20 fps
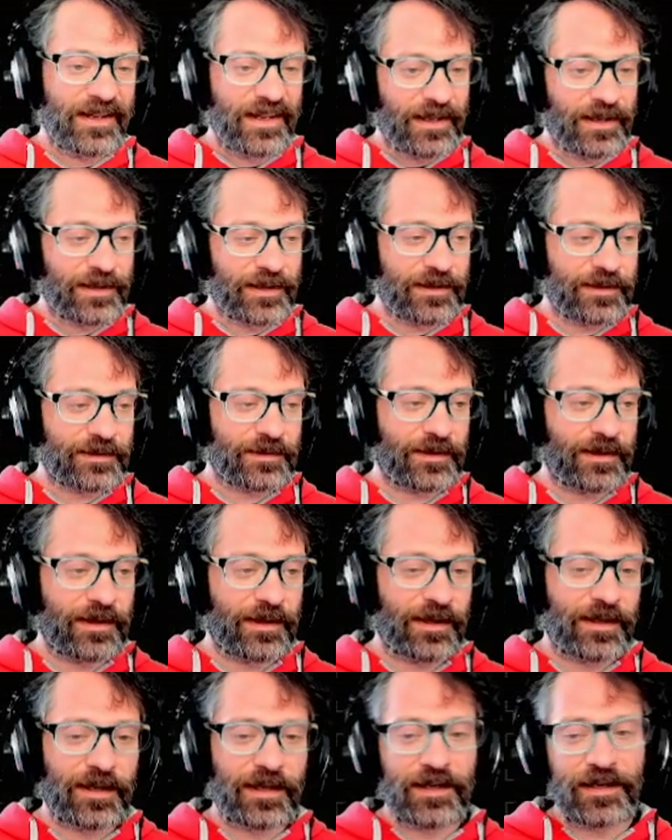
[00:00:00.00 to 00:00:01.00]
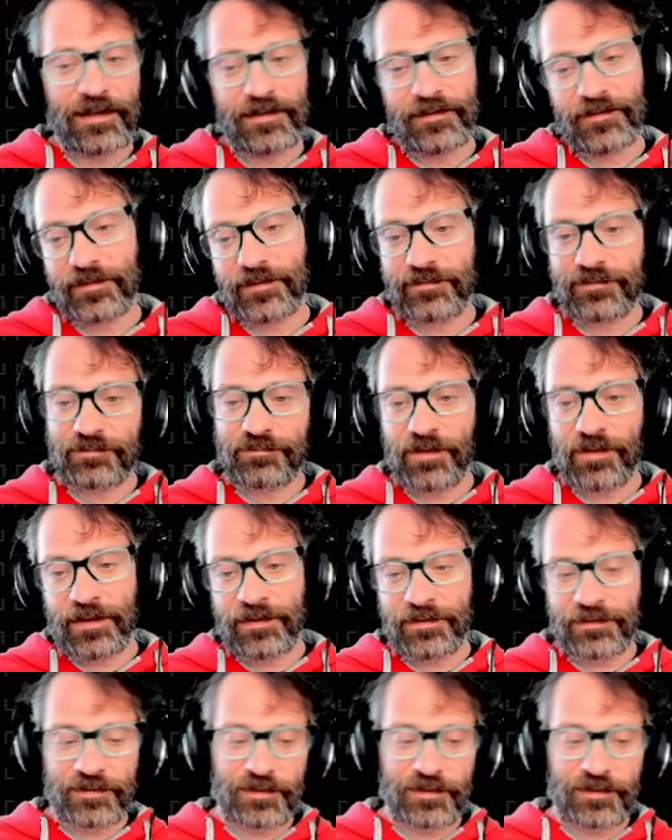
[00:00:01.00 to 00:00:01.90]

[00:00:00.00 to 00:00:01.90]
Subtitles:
heading there in sort of a race